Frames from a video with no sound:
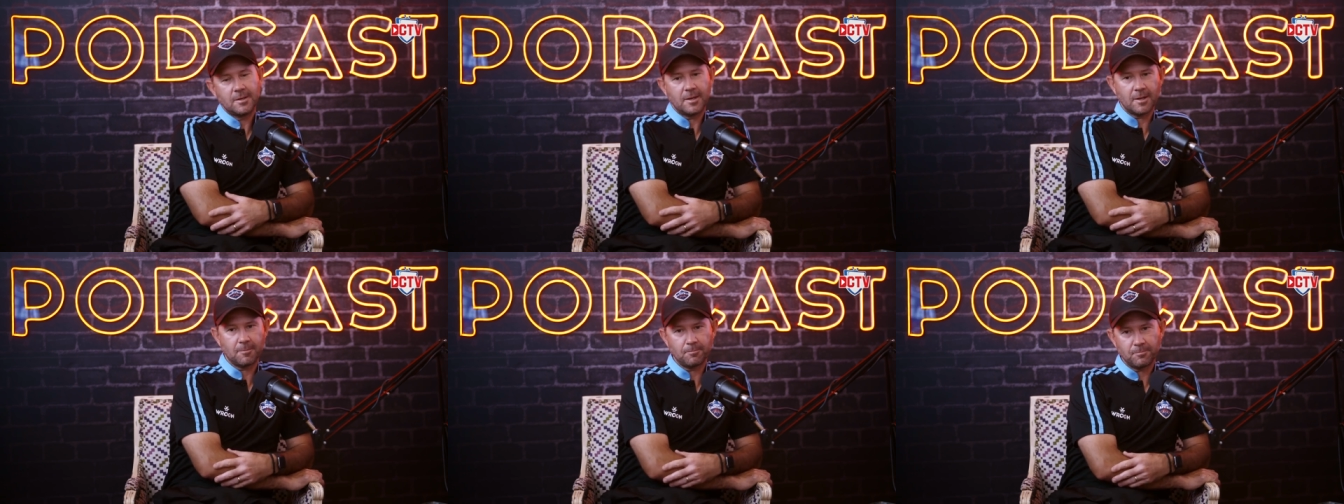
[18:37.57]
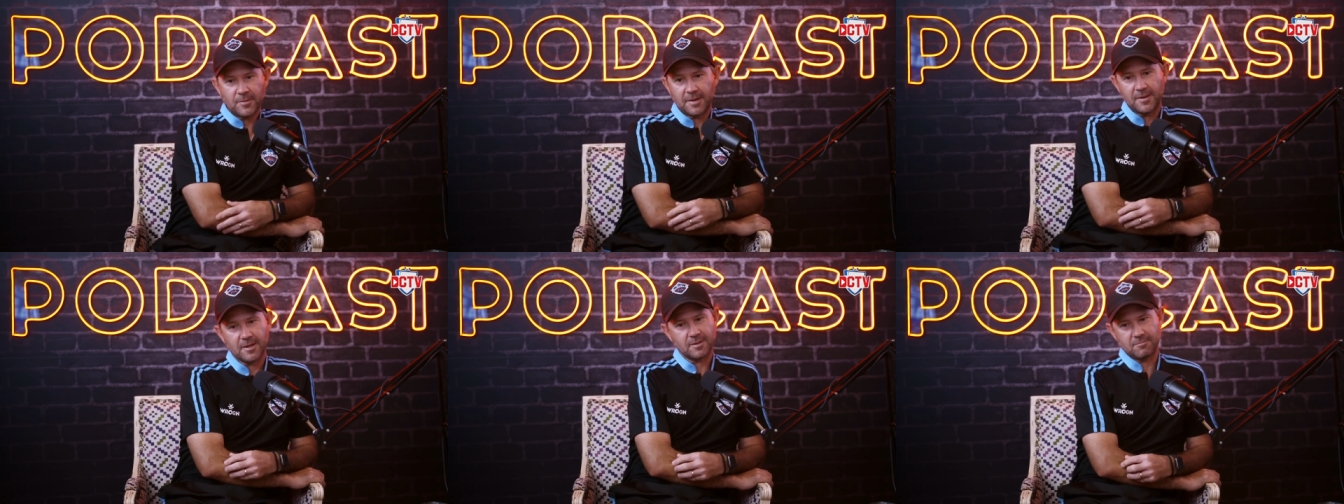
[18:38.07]
Mm. Um,
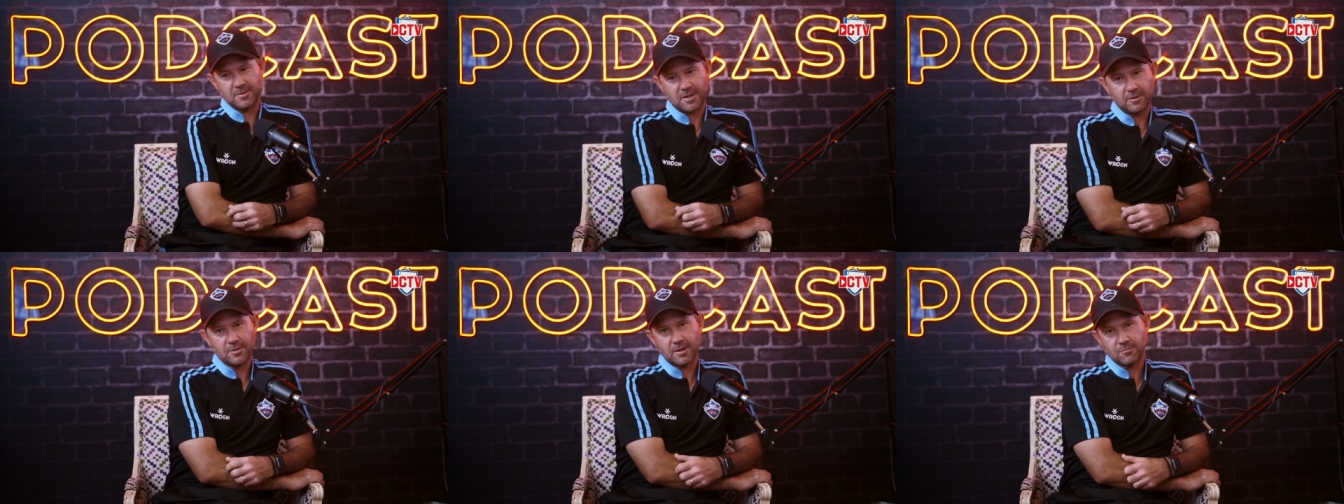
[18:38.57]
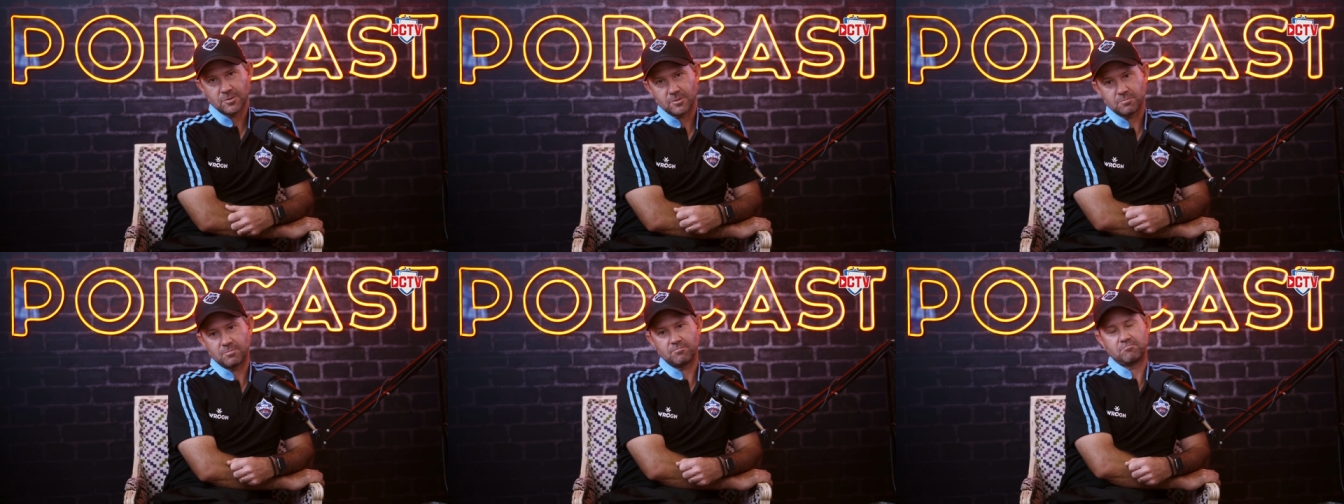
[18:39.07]
and that, you know, that
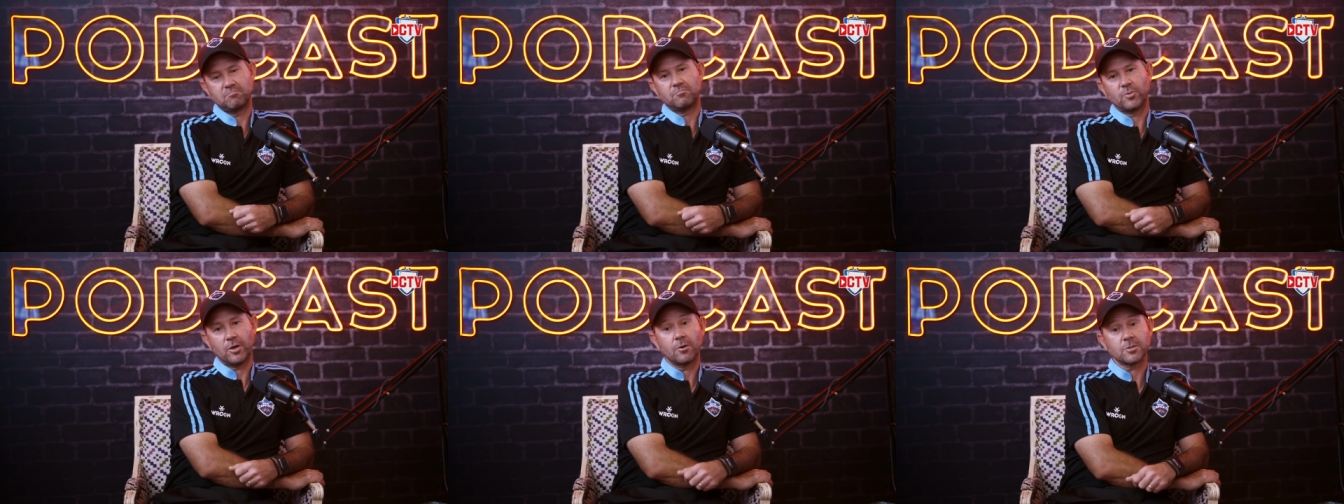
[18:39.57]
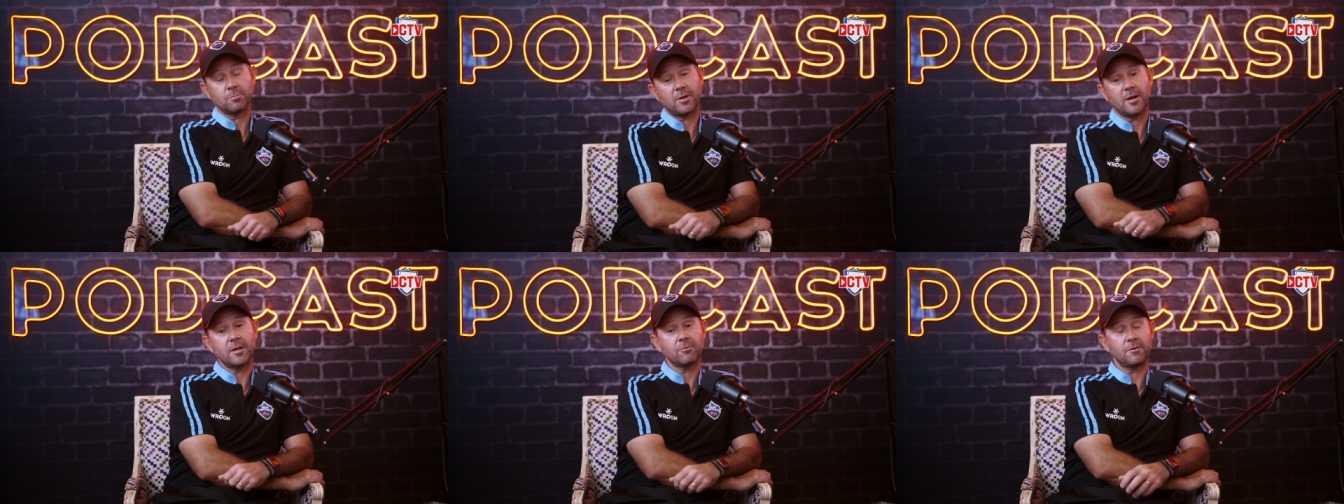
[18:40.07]
was when I was a
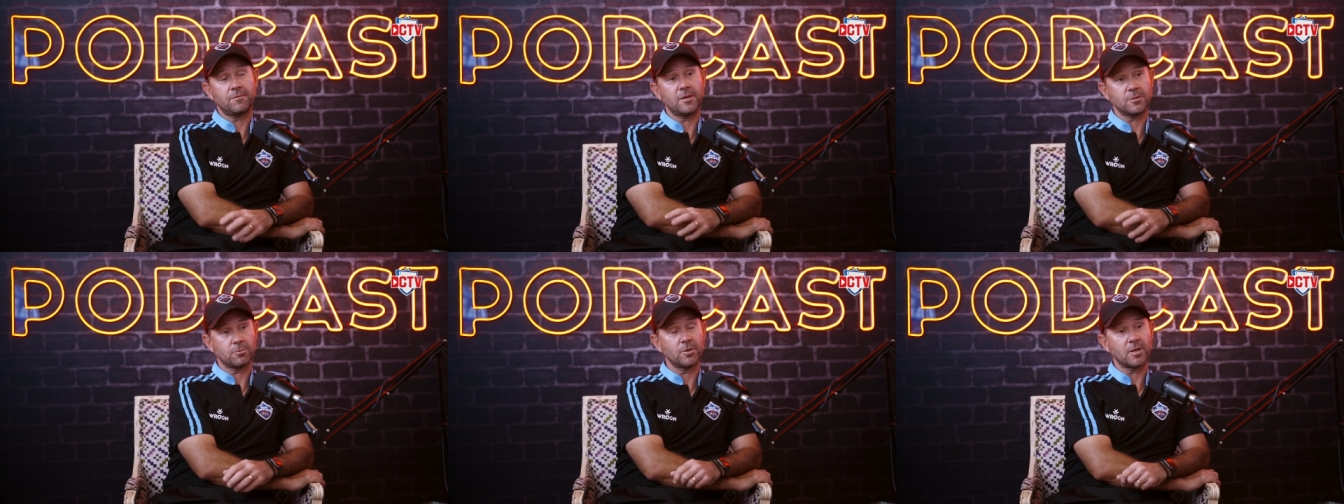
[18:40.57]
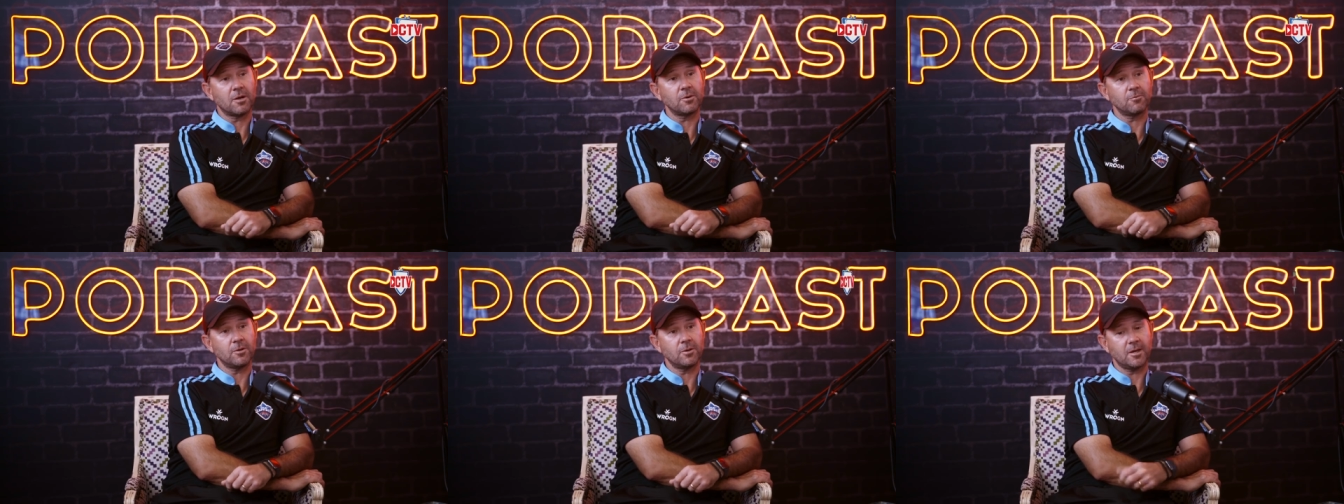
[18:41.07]
player, if things weren't
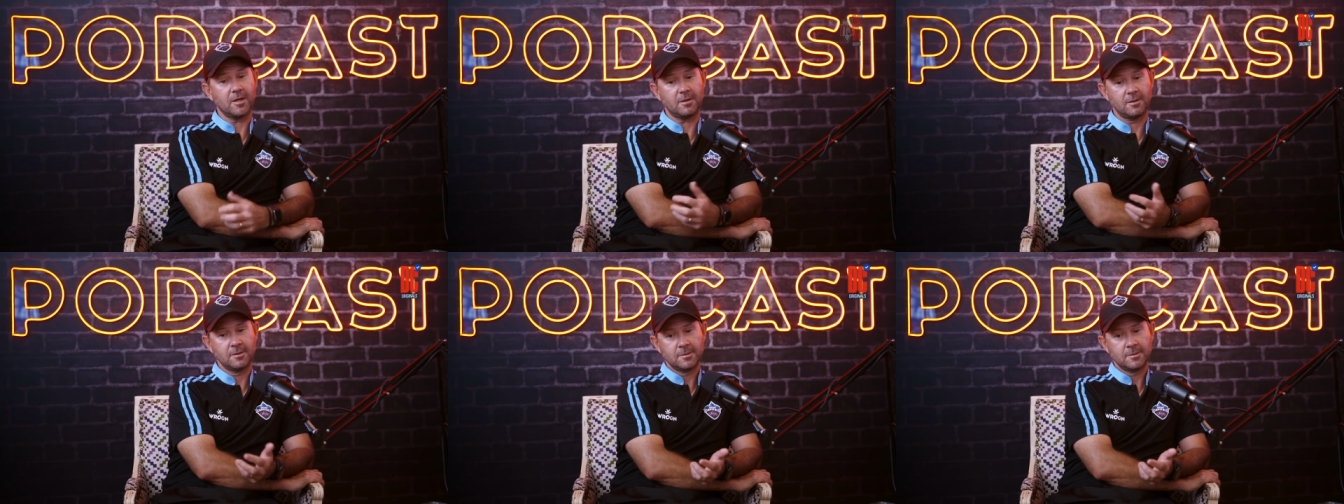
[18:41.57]
going well, I had